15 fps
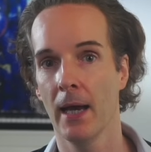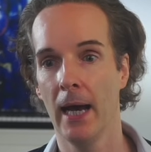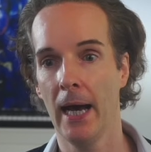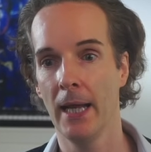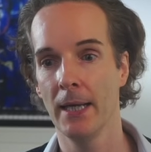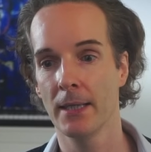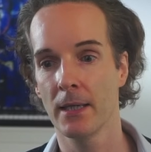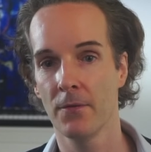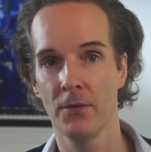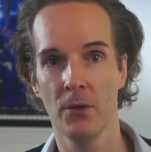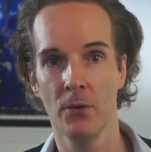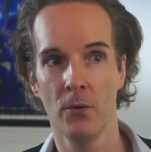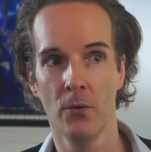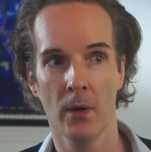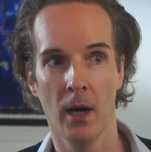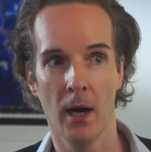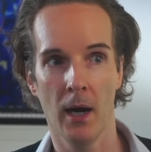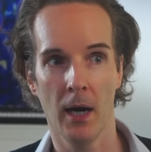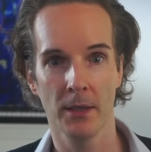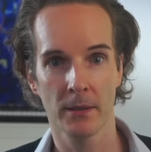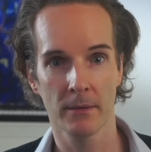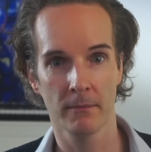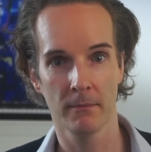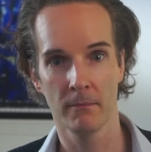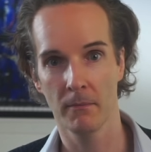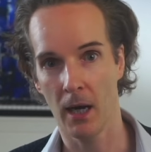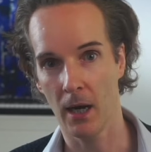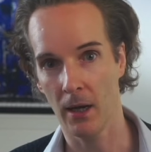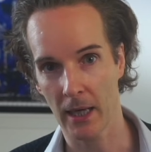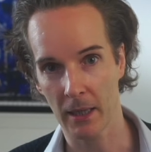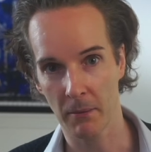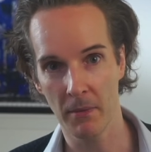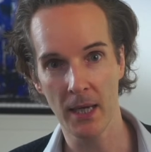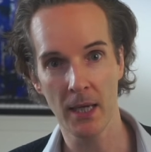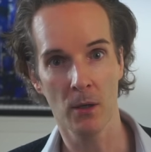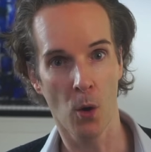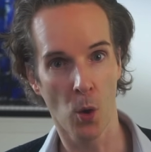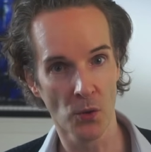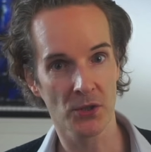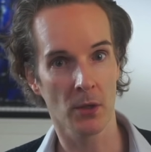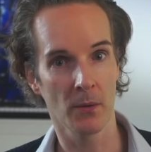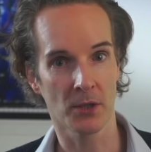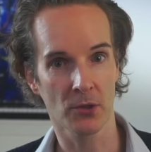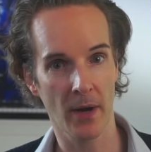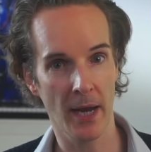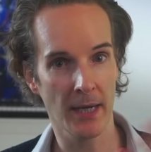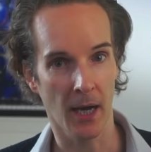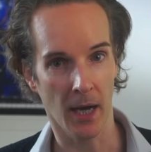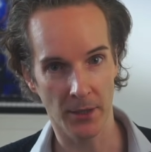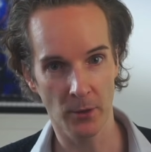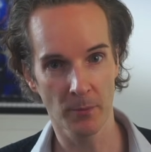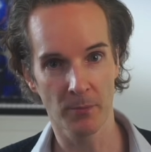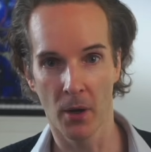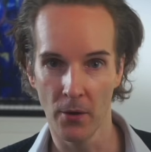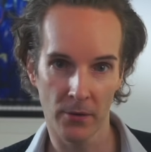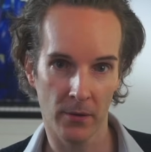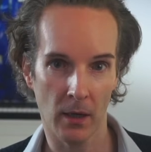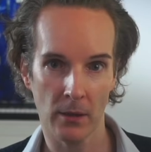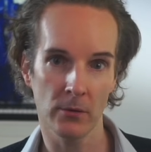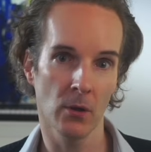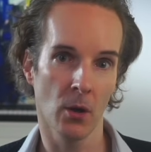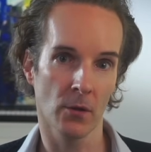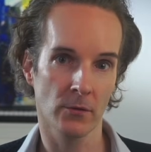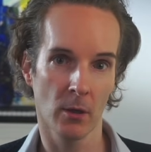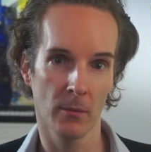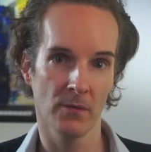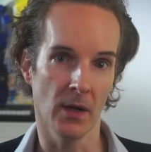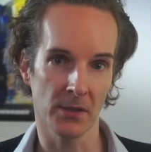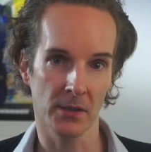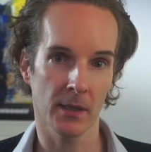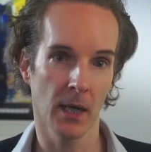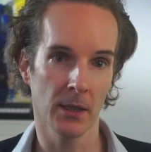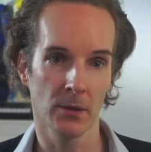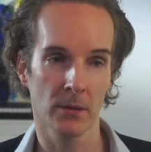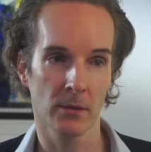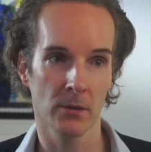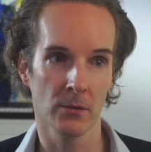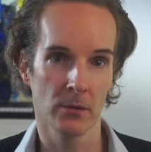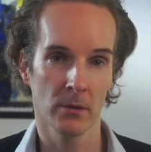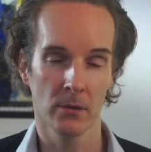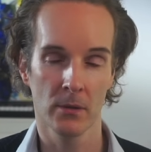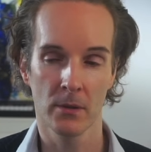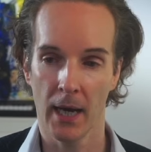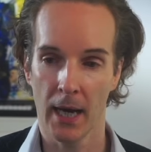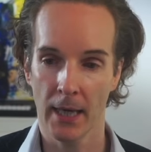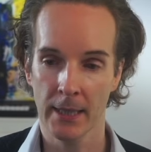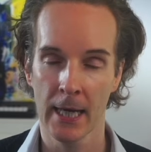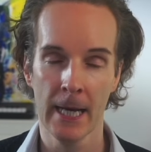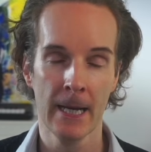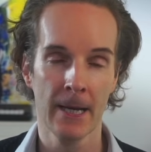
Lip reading: And if you like me, also a trader, I do both. I do long-term investing. I do that.